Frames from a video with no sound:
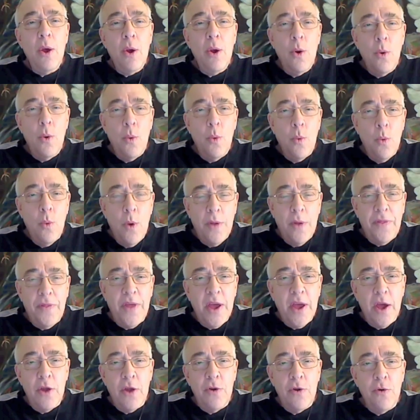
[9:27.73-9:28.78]
what they
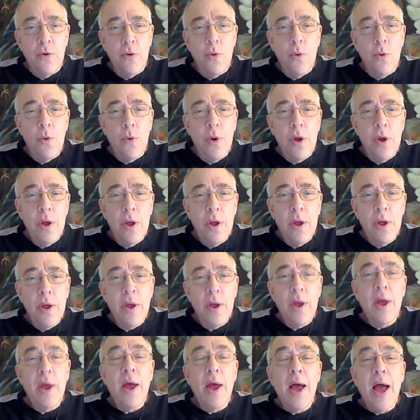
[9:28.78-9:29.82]
can do,
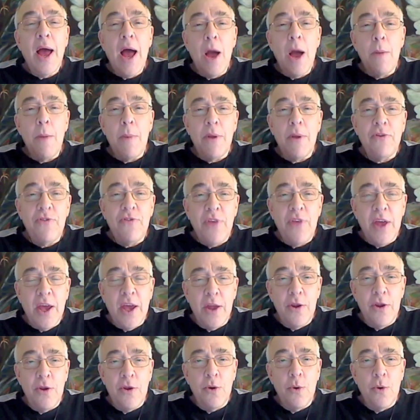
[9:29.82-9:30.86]
how much they
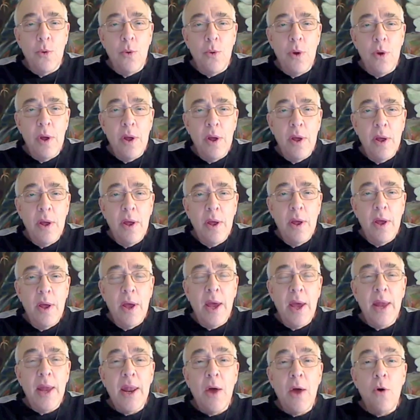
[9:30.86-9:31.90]
can do,
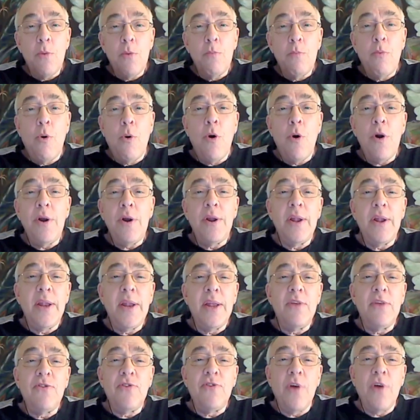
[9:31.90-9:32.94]
and how important it
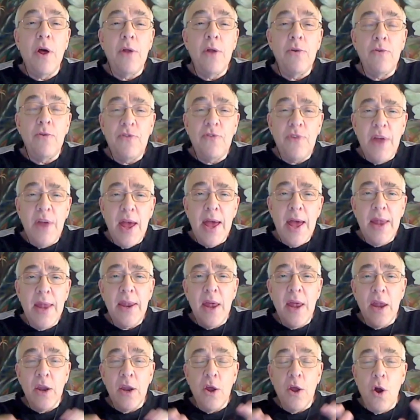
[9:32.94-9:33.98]
is to understand
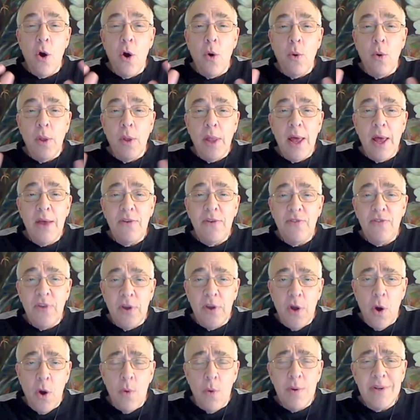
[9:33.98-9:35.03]
and coalesce
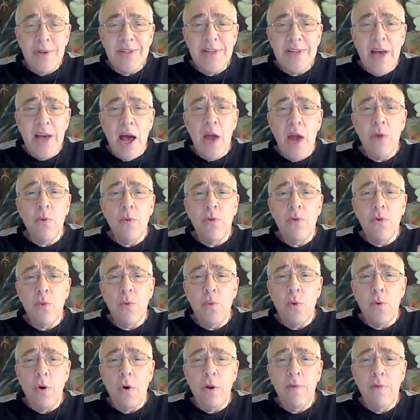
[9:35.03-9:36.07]
and coincide with the
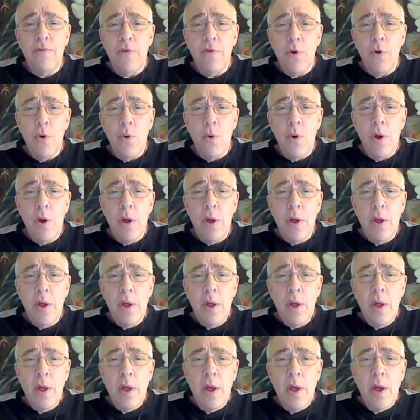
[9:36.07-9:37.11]
worldview
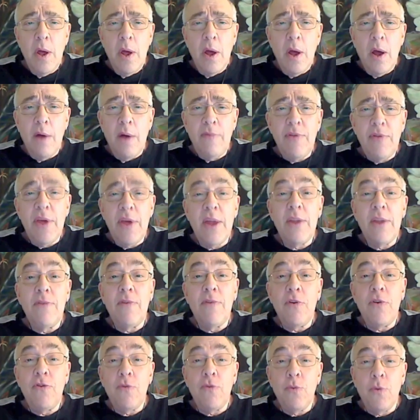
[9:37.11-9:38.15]
of the
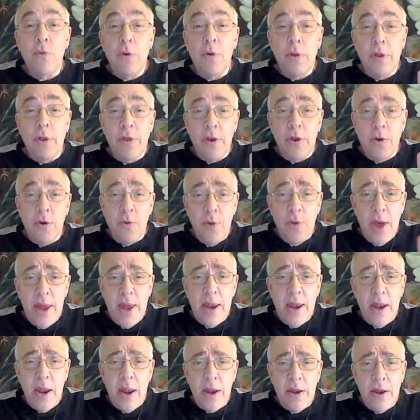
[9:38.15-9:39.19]
individual that
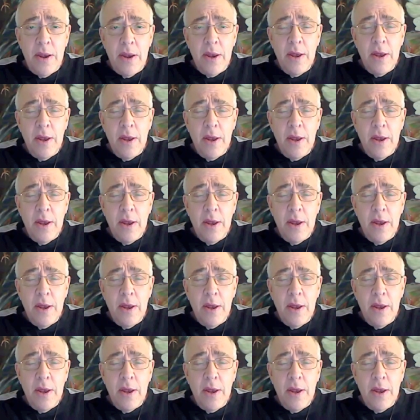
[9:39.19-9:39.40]
created it,